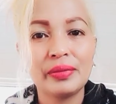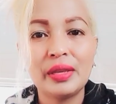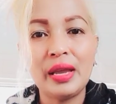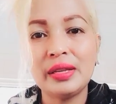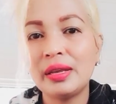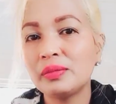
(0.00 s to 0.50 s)

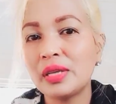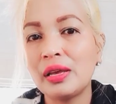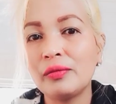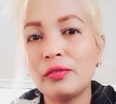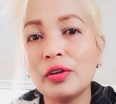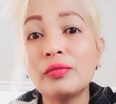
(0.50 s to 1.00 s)
And I'm
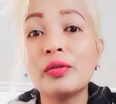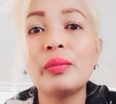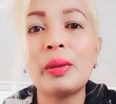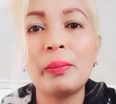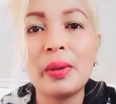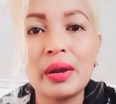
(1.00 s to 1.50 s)
thankful for
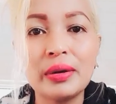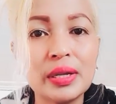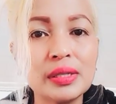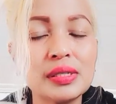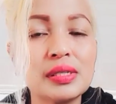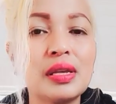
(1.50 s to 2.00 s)
my
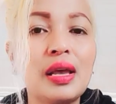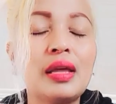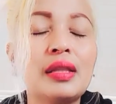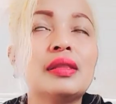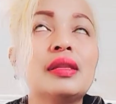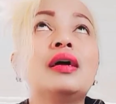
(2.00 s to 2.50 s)
parents
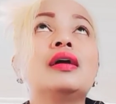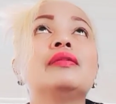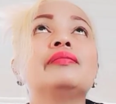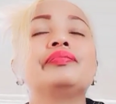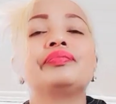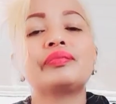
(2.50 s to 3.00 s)
and
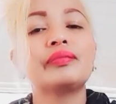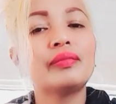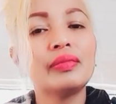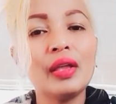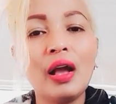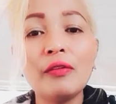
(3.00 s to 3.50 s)

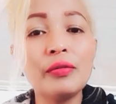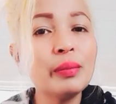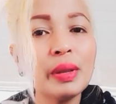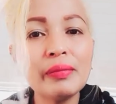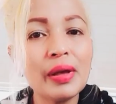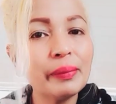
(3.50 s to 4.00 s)
for
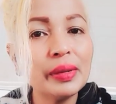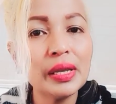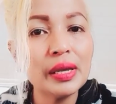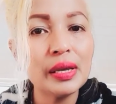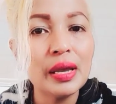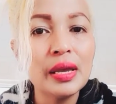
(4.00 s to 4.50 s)
my
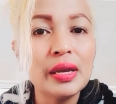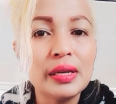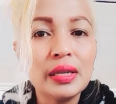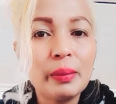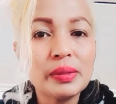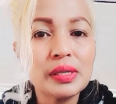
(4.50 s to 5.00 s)
family
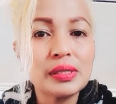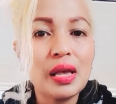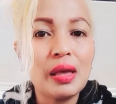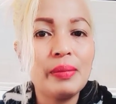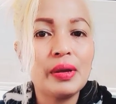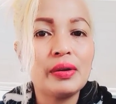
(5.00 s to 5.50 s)
na
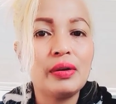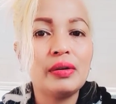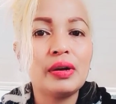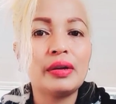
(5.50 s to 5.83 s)
masasabi kong